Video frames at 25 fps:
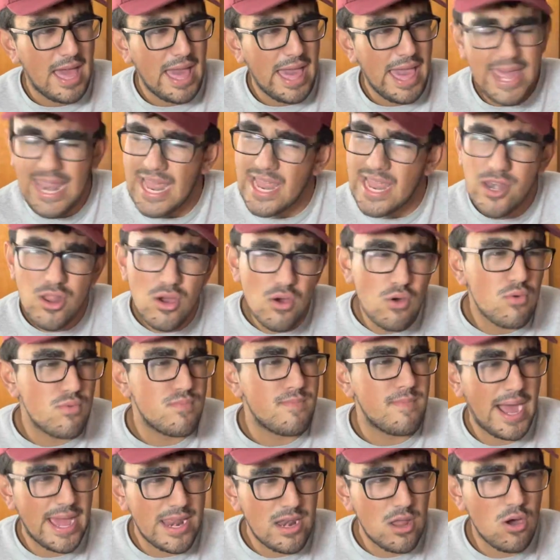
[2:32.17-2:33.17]
And I
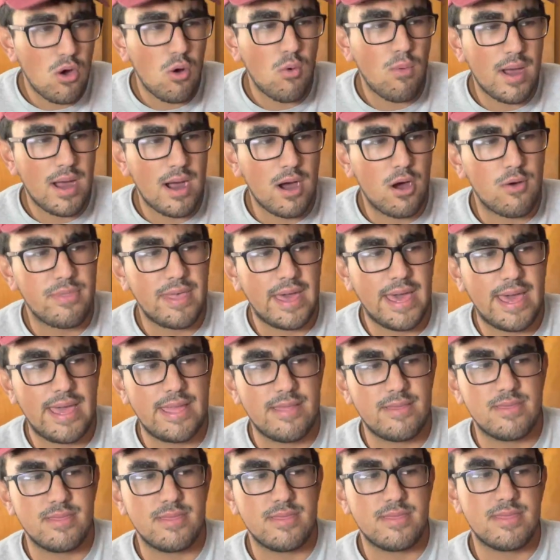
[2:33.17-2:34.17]
know well
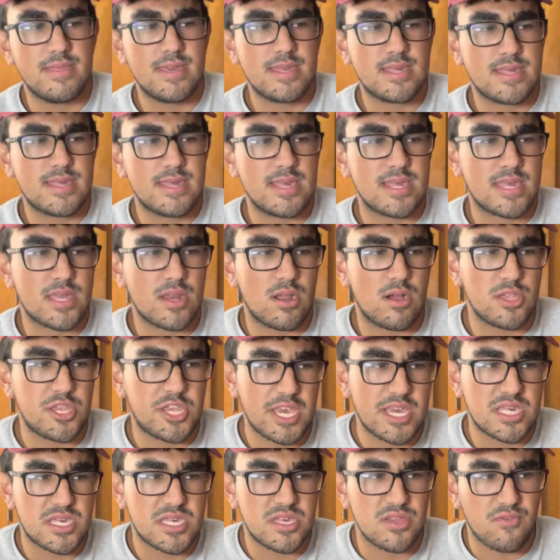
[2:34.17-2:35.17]
that this isn't on
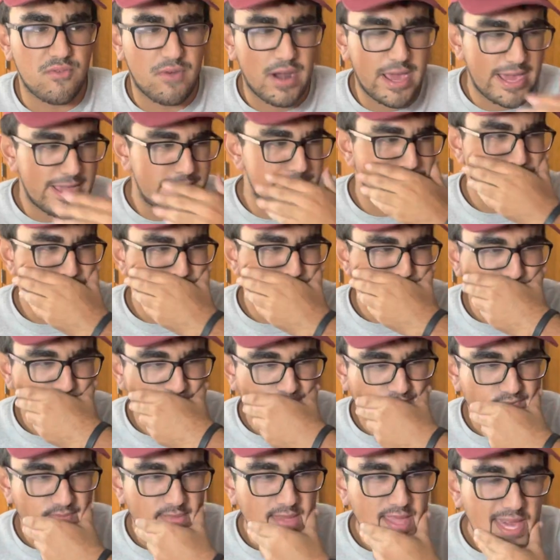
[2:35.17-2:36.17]
Jason Wright,
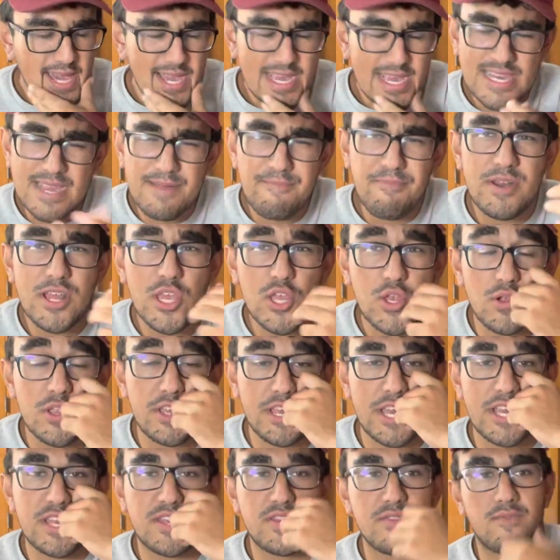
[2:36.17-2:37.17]
because I'm pretty sure
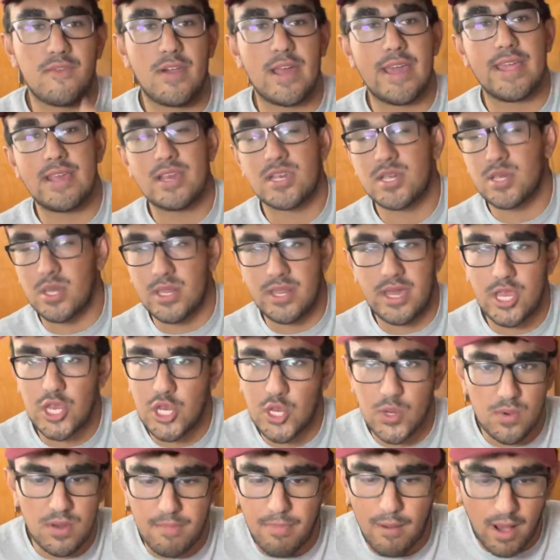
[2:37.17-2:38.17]
Jason Wright is going to
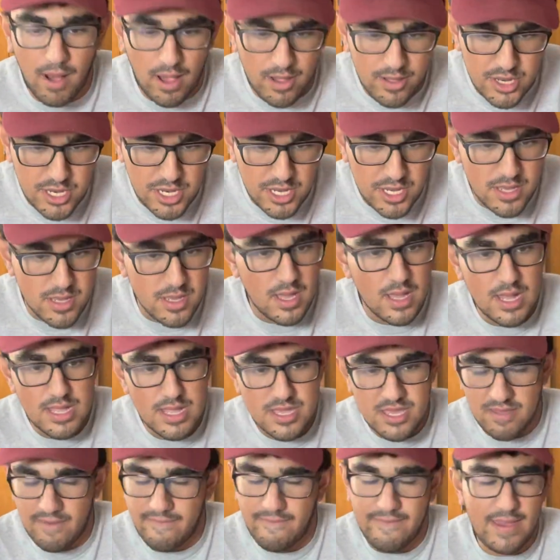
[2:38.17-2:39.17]
issue an apology
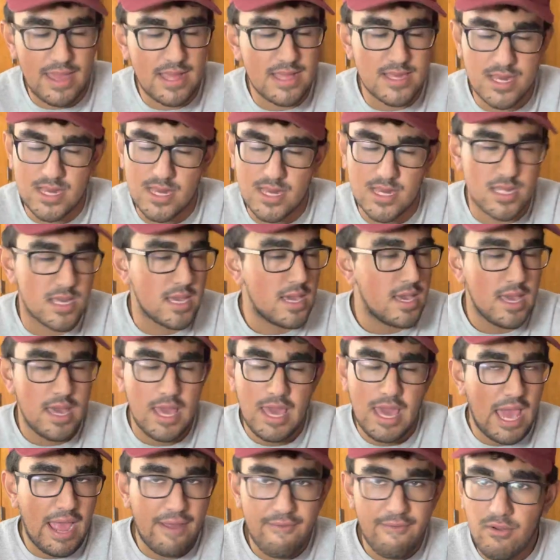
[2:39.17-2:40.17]
to the fans because
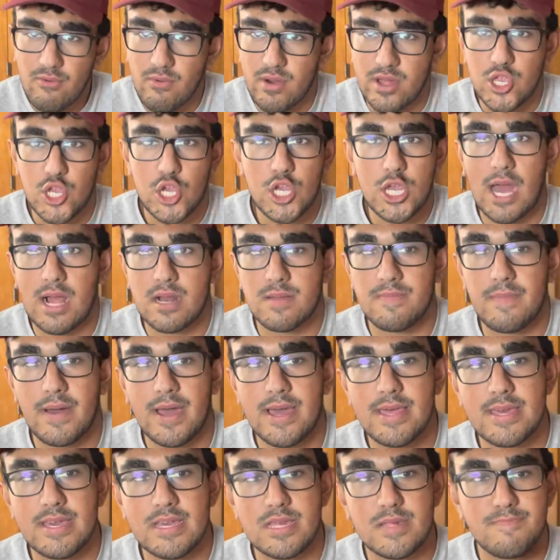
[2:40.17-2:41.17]
everyone's shocked
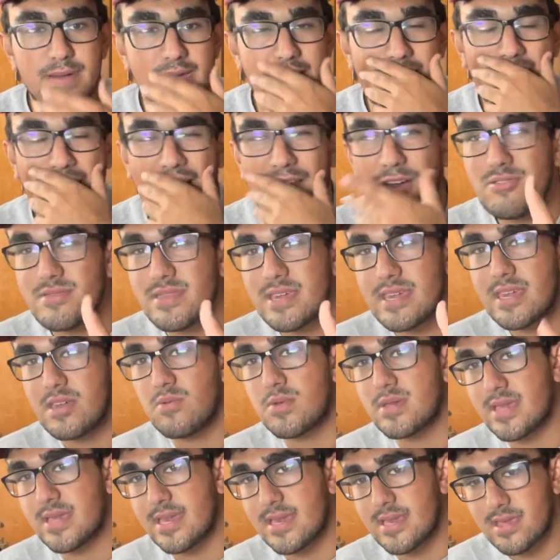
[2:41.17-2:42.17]
by this, but I don't think it
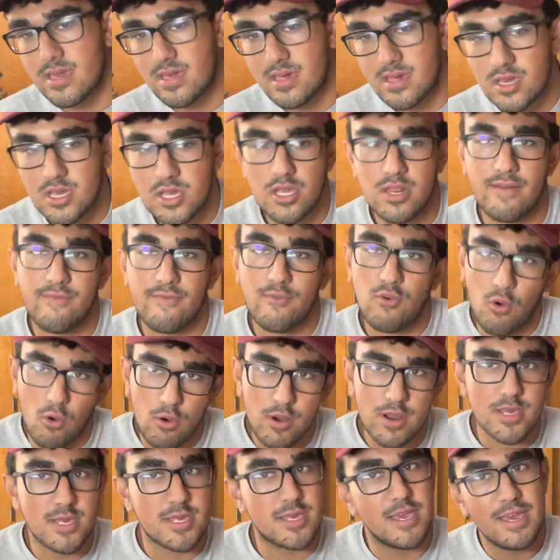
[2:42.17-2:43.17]
was his decision. Of
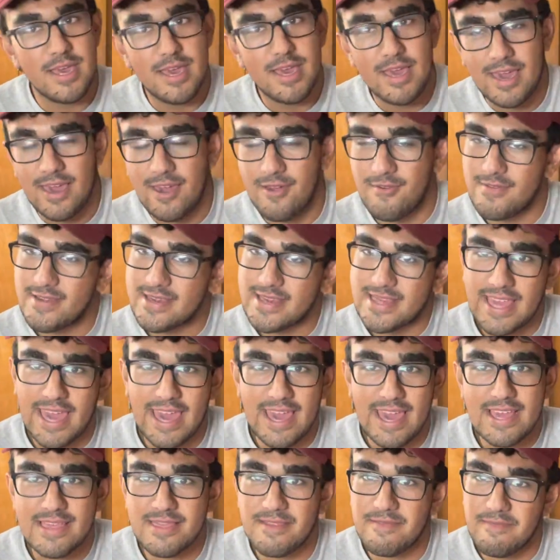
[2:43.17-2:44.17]
course, it was
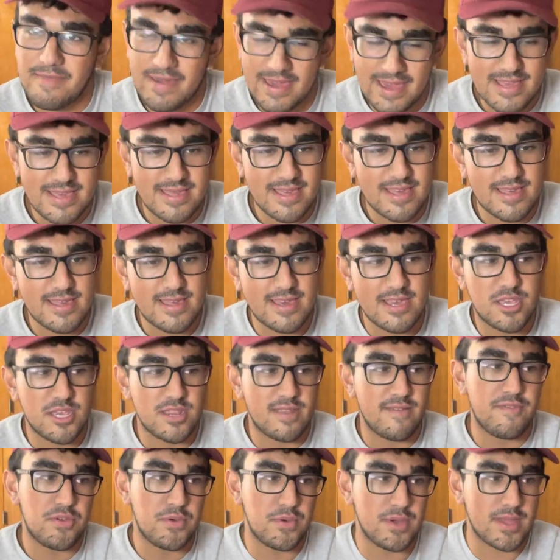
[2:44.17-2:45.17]
Dan the man's decision
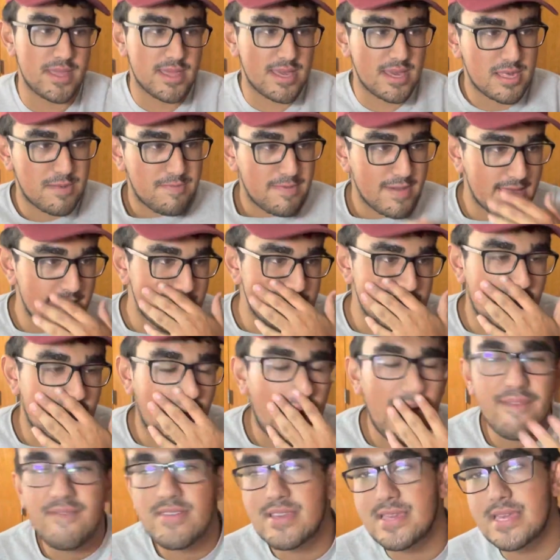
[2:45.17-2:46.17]
of doing this, because
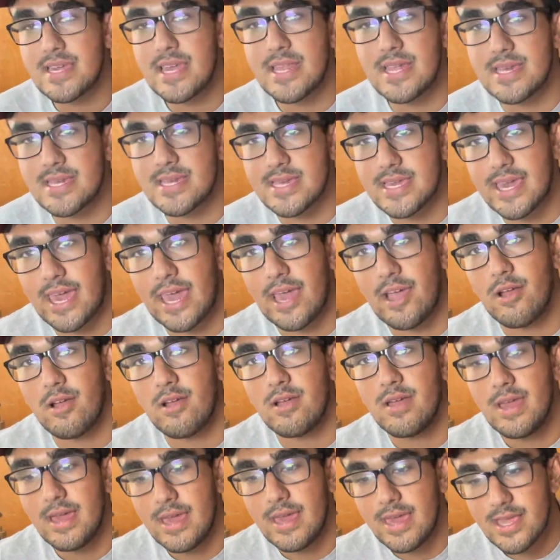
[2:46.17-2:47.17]
obviously he doesn't
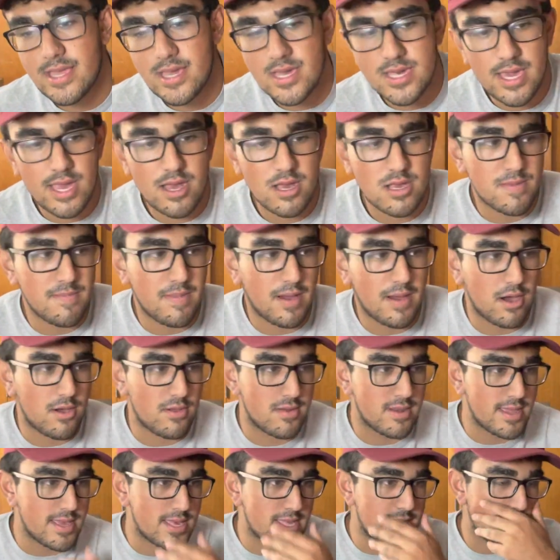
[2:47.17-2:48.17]
care. He just cares
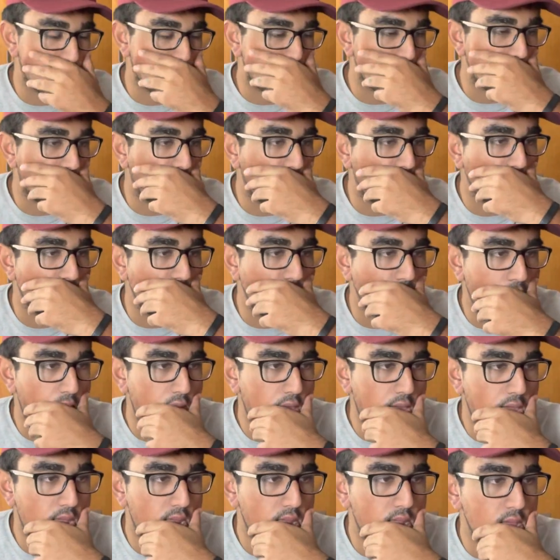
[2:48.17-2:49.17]
about his ego
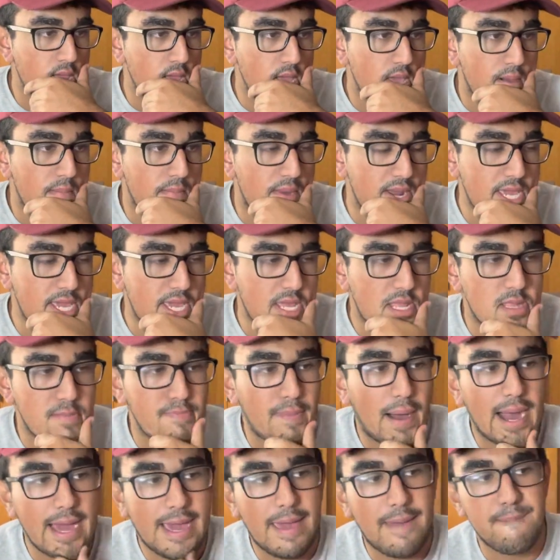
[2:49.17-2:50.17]
and money in his
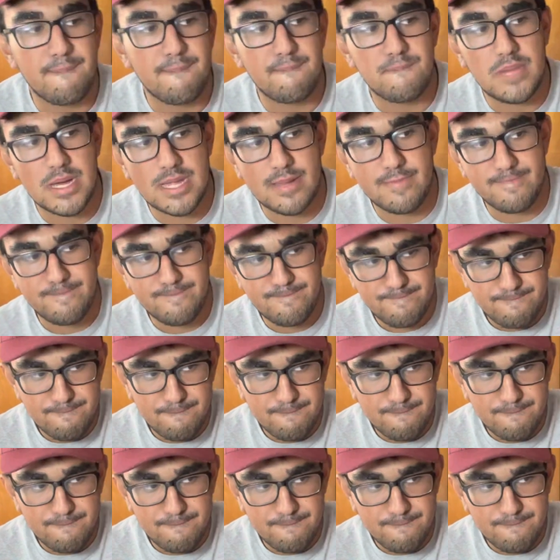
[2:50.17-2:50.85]
pocket. But